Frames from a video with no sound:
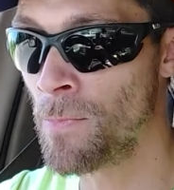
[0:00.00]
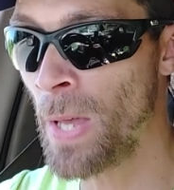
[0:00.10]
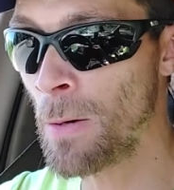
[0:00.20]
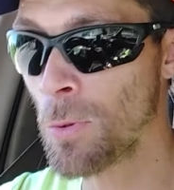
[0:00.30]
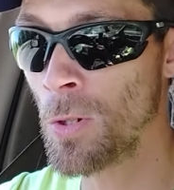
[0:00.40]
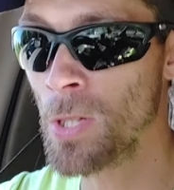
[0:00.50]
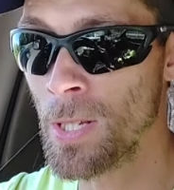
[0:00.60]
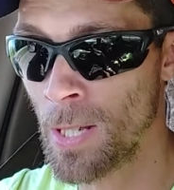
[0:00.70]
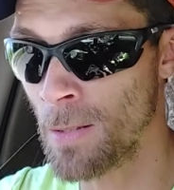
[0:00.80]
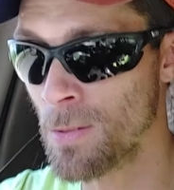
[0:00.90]
they were on
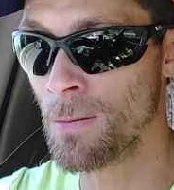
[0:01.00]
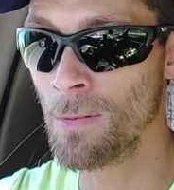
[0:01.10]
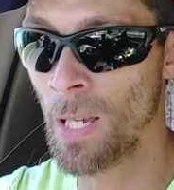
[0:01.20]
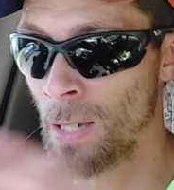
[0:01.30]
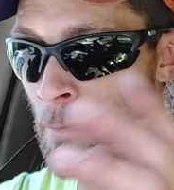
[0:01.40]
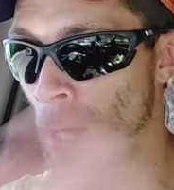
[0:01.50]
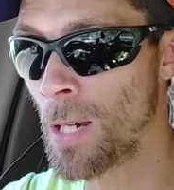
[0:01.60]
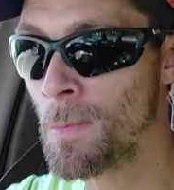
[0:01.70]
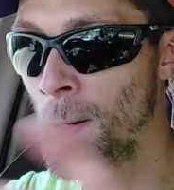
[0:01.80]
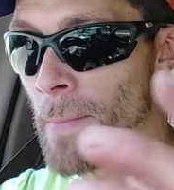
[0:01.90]
the
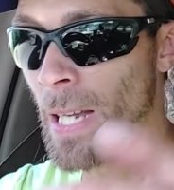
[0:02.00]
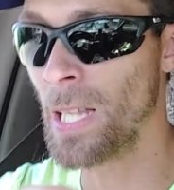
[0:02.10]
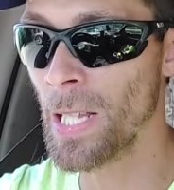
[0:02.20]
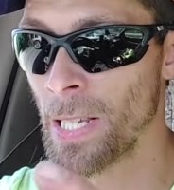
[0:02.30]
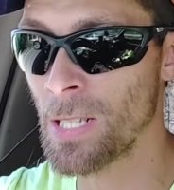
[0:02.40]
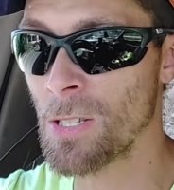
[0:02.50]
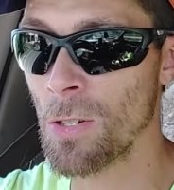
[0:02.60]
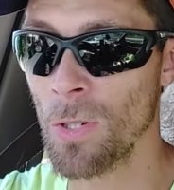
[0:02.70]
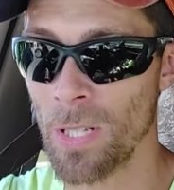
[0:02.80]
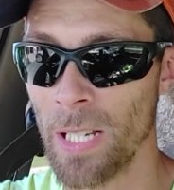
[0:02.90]
bottom of my list
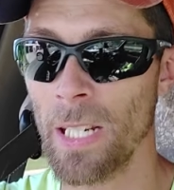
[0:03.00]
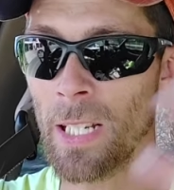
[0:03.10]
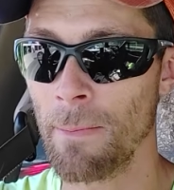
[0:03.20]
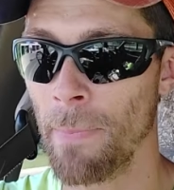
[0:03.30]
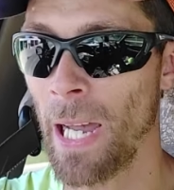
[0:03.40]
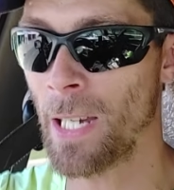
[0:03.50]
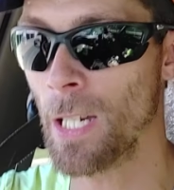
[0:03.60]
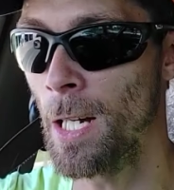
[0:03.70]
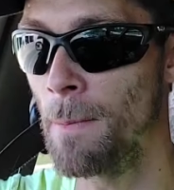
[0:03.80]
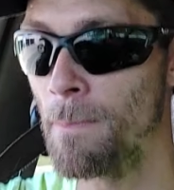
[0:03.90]
on getting back
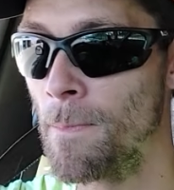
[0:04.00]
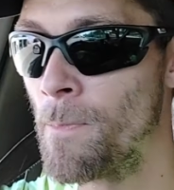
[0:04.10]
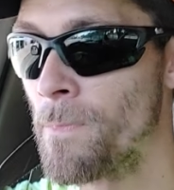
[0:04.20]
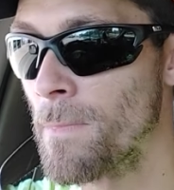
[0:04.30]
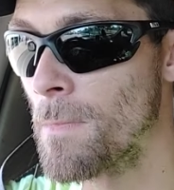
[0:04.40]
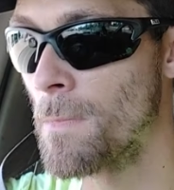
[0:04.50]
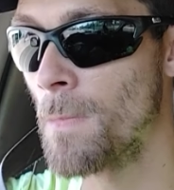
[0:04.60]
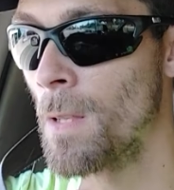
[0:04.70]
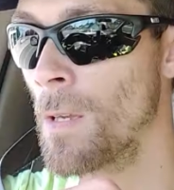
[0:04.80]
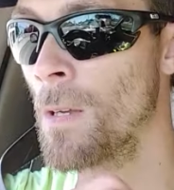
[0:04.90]
up,
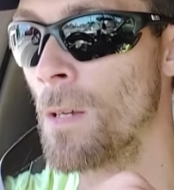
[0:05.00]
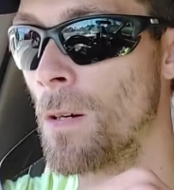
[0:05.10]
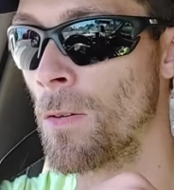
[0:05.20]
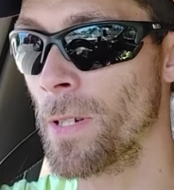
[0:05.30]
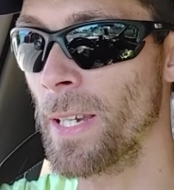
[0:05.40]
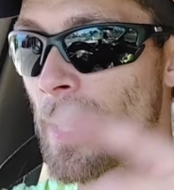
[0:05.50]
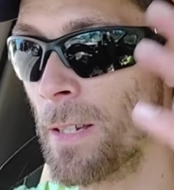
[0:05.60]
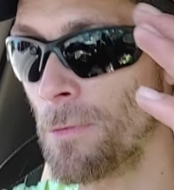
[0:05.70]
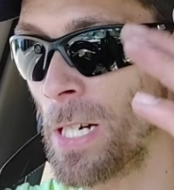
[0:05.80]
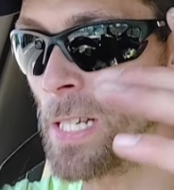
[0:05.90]
on
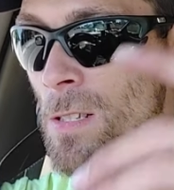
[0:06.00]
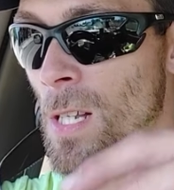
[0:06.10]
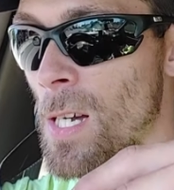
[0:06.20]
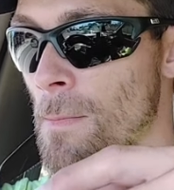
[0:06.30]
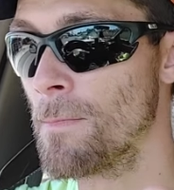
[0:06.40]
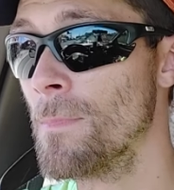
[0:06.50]
getting raised up.